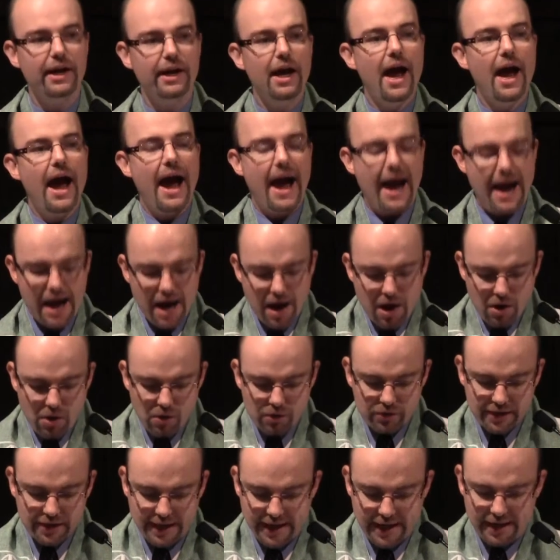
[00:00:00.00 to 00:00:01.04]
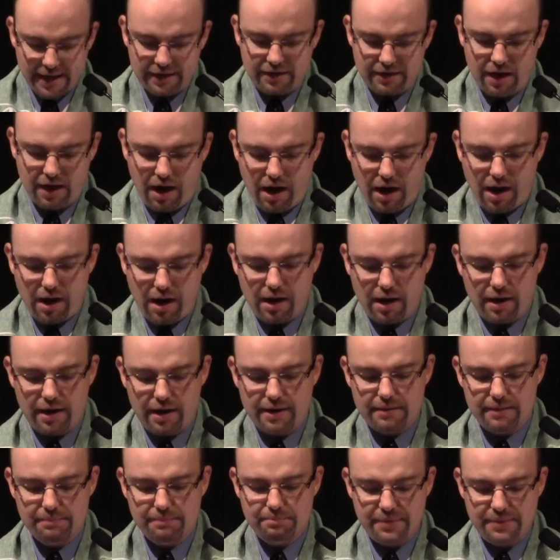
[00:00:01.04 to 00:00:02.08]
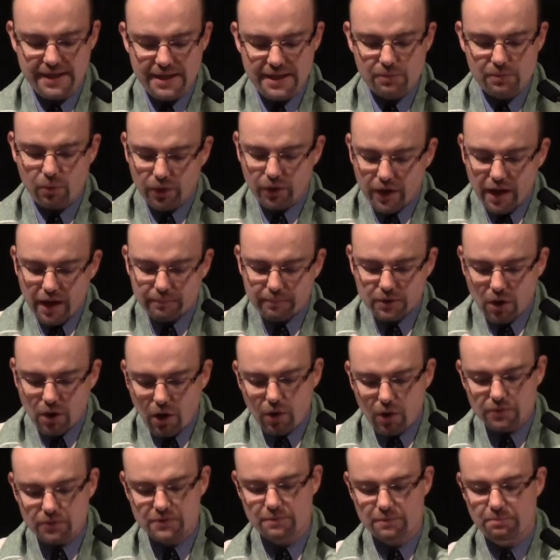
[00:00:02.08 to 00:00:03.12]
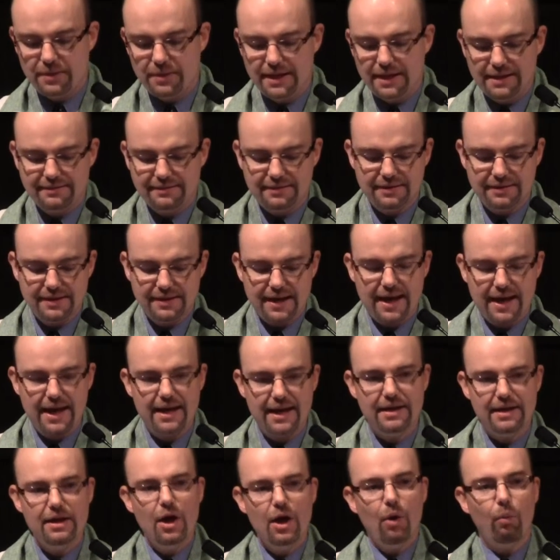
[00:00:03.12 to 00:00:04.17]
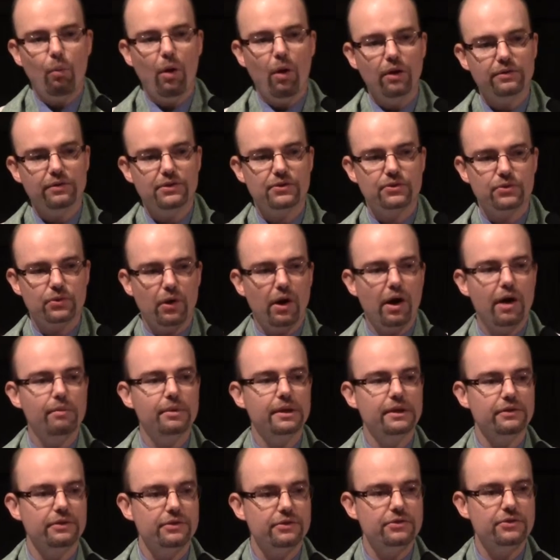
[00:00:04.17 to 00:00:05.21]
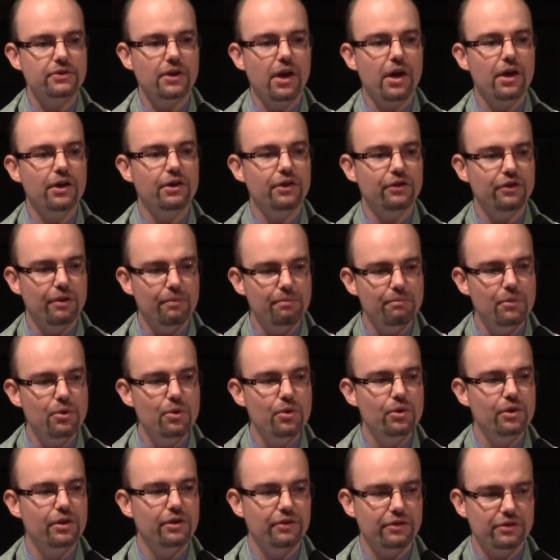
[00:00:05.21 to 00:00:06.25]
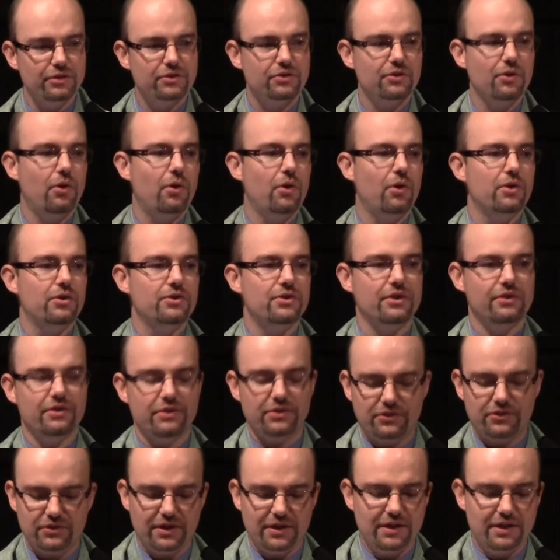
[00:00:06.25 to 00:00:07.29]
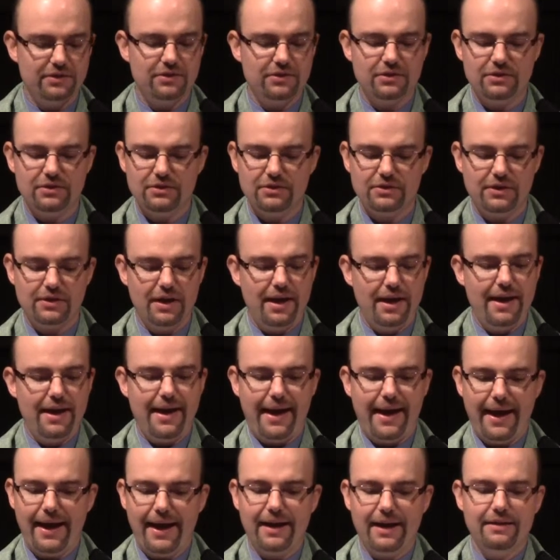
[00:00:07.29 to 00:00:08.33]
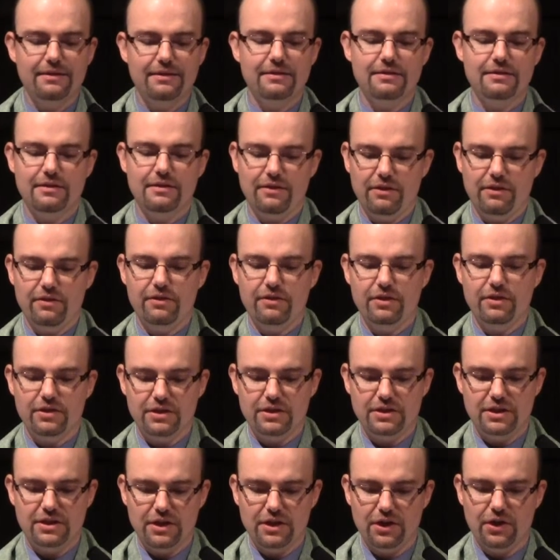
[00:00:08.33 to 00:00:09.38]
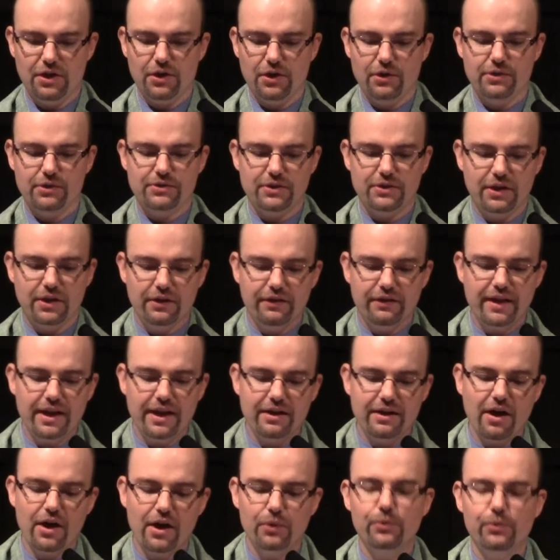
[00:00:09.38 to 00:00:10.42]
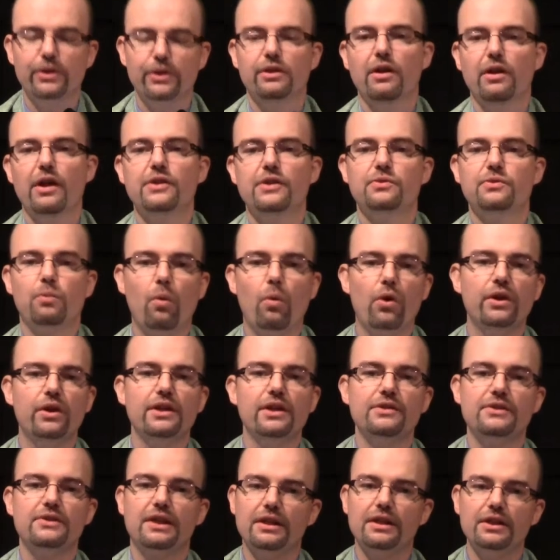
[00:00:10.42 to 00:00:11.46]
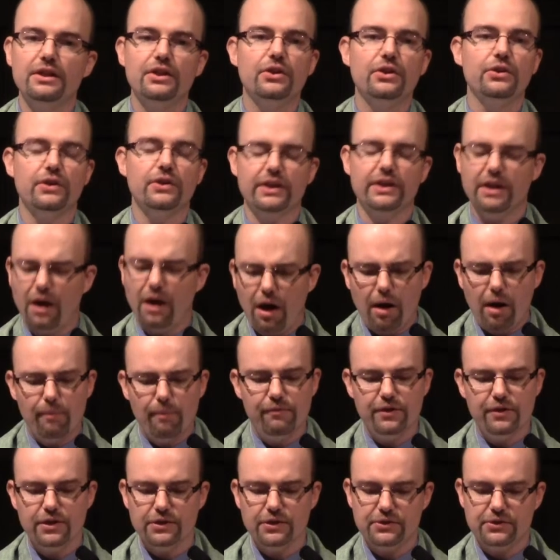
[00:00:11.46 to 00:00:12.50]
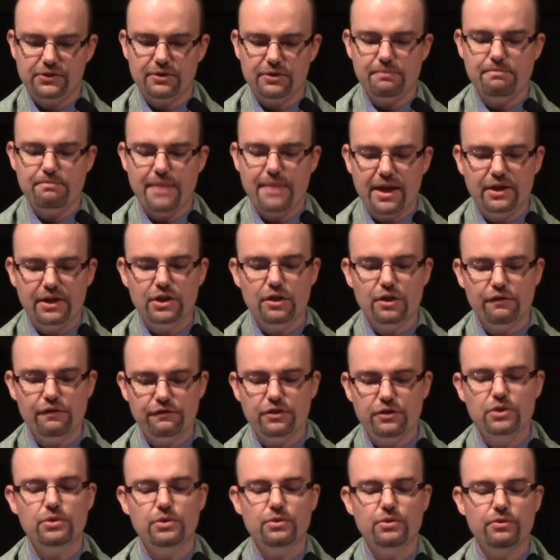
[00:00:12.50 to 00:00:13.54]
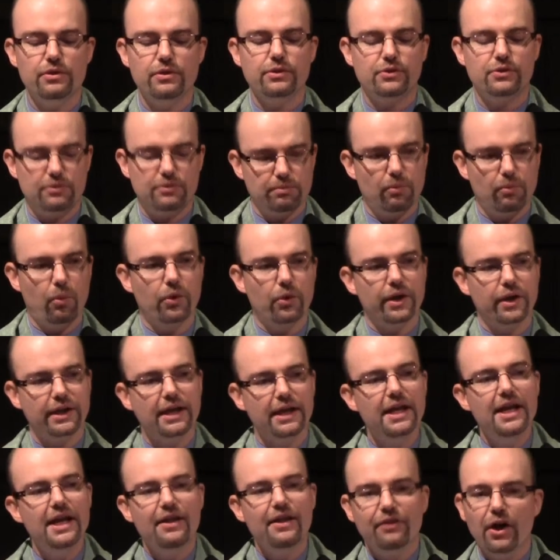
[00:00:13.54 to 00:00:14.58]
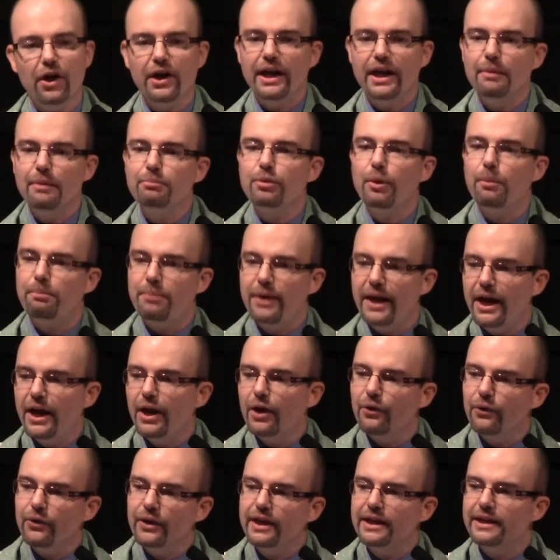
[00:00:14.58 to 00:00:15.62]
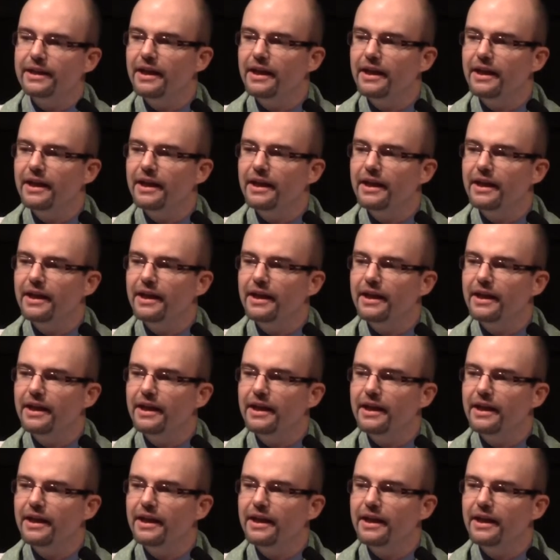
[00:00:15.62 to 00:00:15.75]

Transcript: How can I be what I'm called to be today while describing the sun and the moon and the stars and the seasons and the years? And then I realized what is clearly obvious to many of you this morning, that in preparing